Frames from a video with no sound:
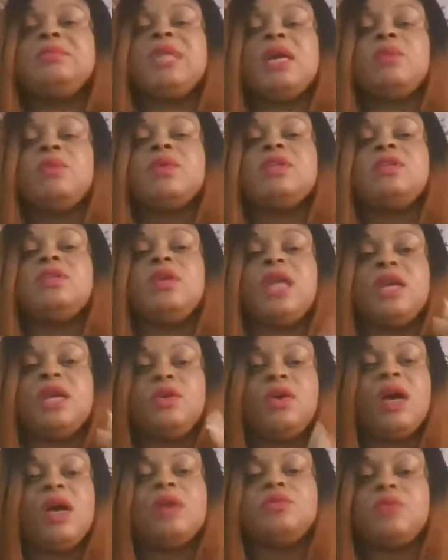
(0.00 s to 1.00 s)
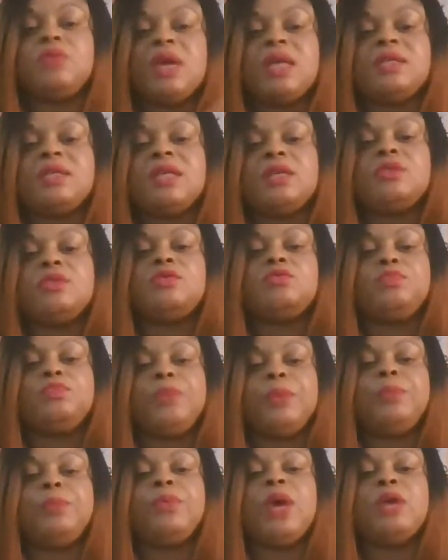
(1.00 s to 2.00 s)
that question, I know how to answer
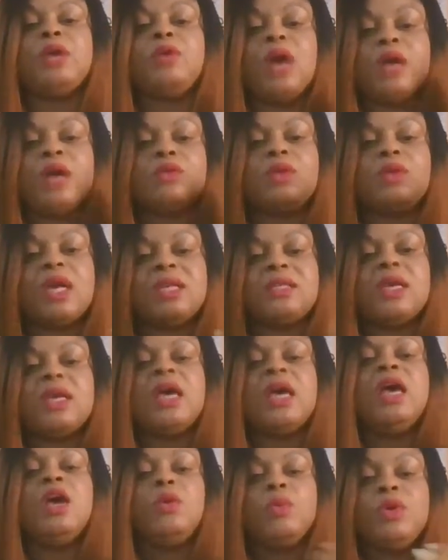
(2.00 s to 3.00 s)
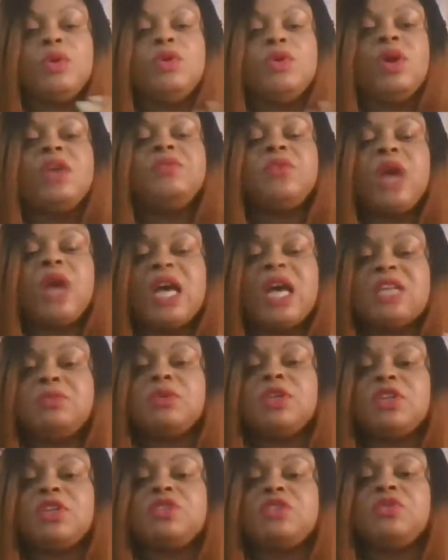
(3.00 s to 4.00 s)
people. I know how to answer. If you ask me
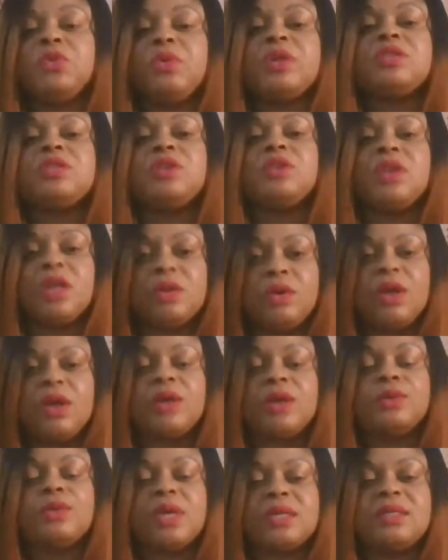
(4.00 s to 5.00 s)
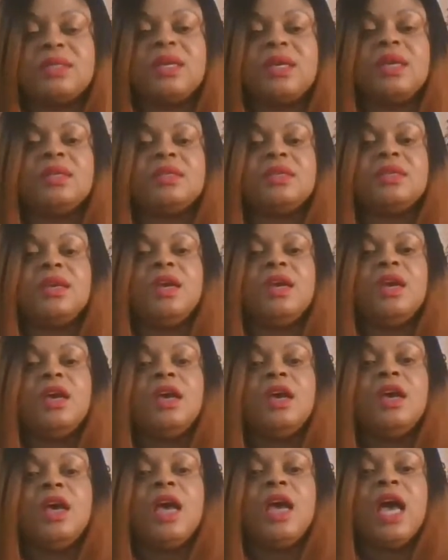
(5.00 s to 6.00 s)
a necessary question, I know how to answer it.
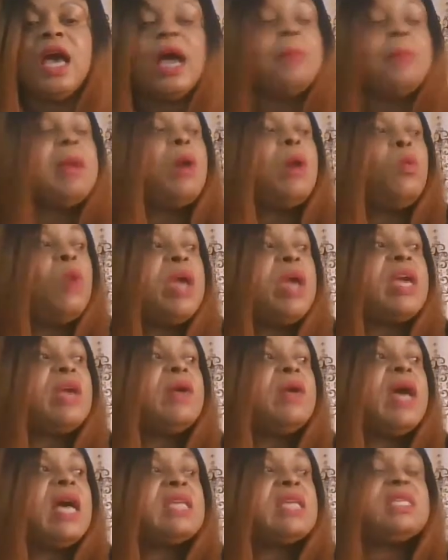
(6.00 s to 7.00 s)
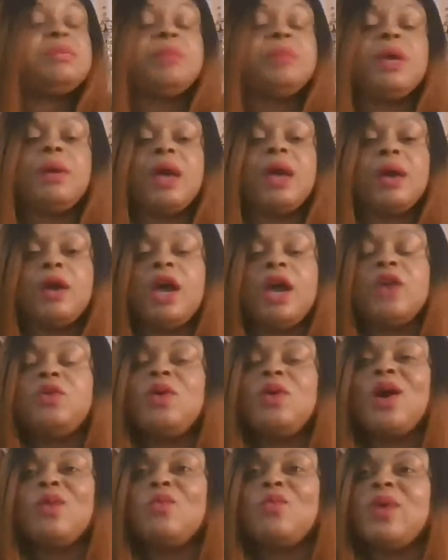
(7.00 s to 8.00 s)
I'm awake, and you're asking me, are you
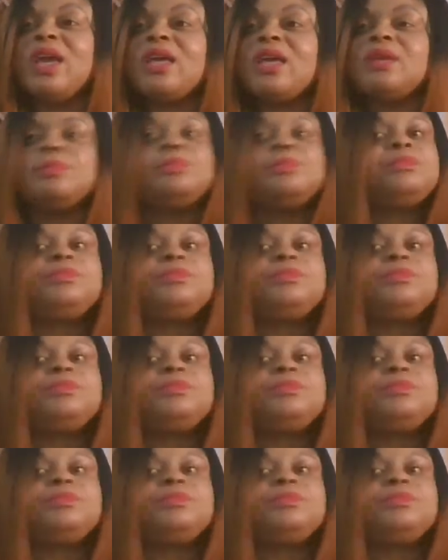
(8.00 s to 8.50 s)
awake?